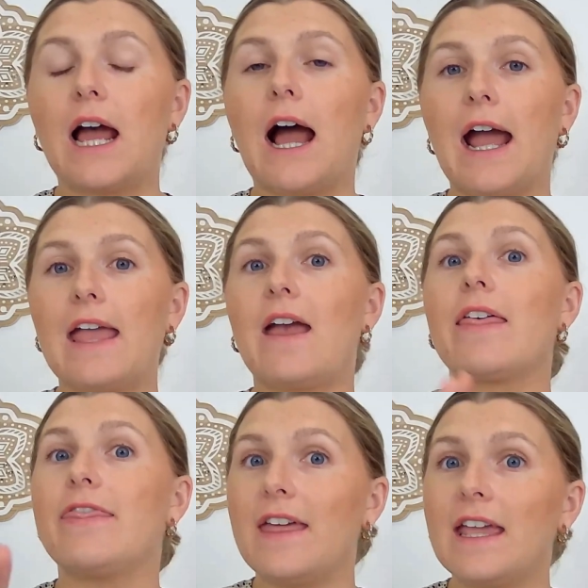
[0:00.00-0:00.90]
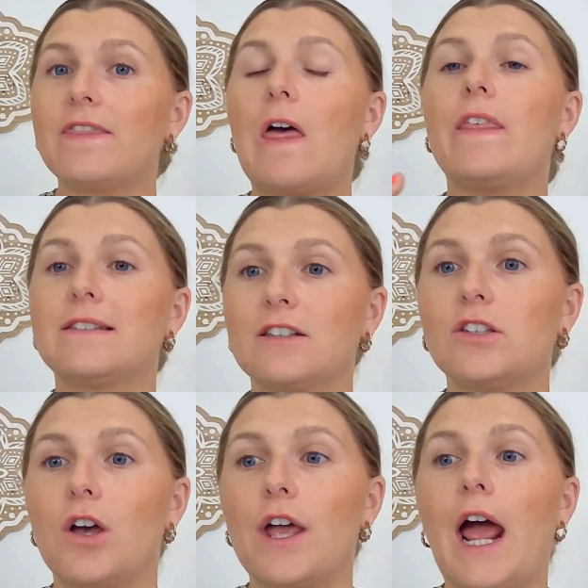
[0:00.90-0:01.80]
I think that this is
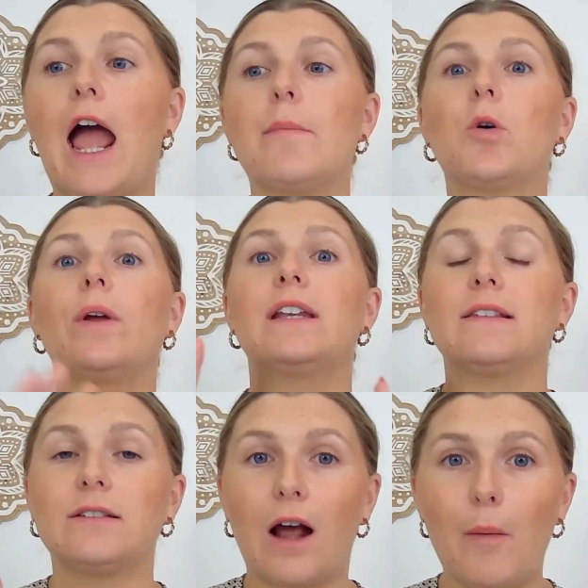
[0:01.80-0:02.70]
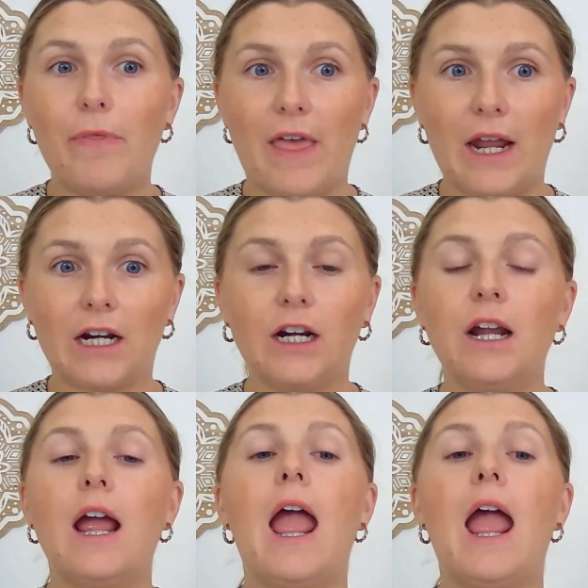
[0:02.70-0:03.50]
good. I'm going to stop there.